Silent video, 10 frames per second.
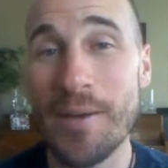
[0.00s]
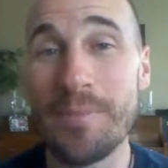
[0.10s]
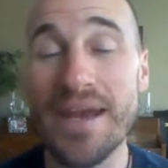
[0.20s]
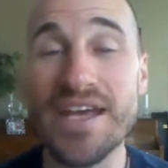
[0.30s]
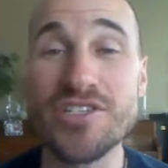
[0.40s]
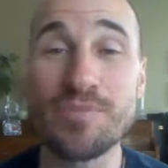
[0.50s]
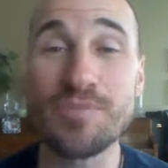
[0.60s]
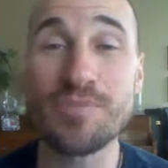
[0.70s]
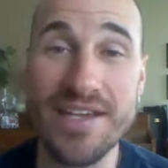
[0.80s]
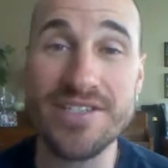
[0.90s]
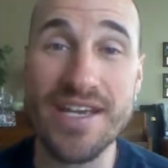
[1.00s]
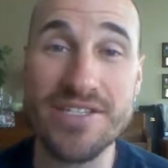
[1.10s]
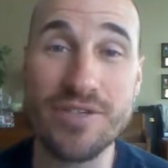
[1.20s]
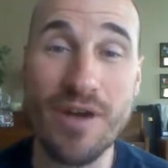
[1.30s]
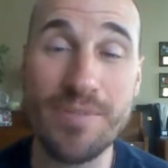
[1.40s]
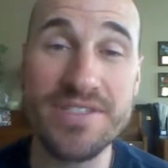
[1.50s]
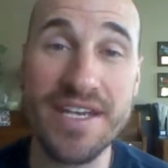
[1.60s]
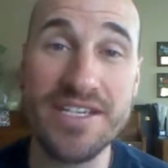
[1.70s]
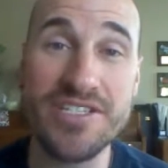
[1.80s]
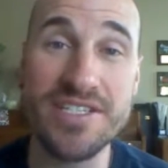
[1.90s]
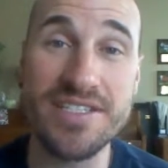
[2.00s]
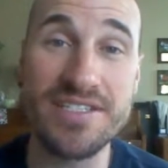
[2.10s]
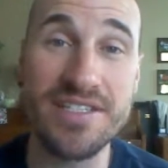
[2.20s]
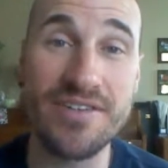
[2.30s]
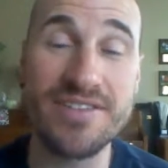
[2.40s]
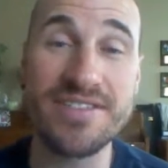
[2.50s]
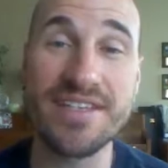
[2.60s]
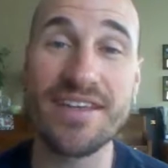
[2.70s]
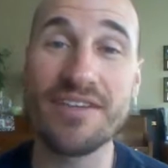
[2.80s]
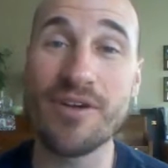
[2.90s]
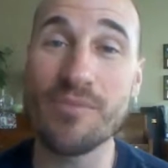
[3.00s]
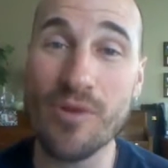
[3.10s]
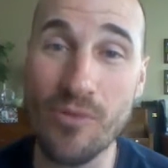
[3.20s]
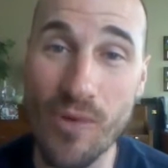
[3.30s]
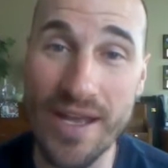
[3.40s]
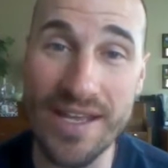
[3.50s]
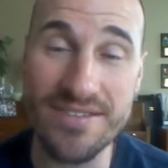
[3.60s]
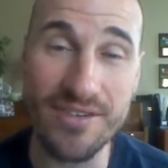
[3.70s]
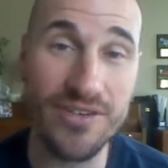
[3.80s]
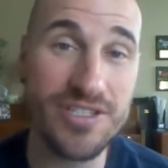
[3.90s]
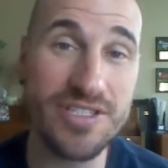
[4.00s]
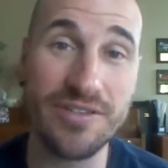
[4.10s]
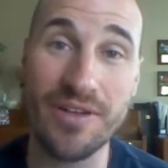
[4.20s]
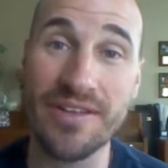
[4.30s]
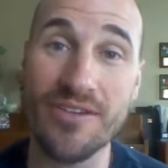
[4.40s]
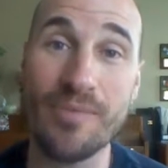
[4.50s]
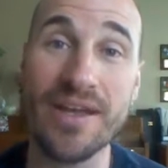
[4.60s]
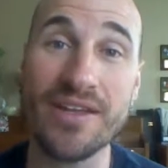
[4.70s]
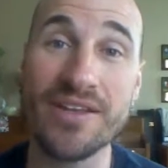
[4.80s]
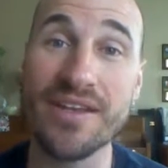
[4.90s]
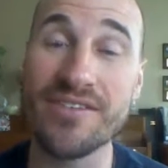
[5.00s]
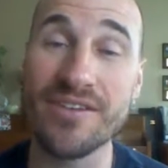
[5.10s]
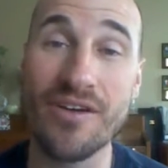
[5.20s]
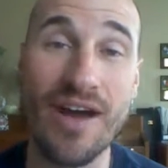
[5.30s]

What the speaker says: But as you're representing Jesus, it's one more way as a Christian you realize, oh my goodness,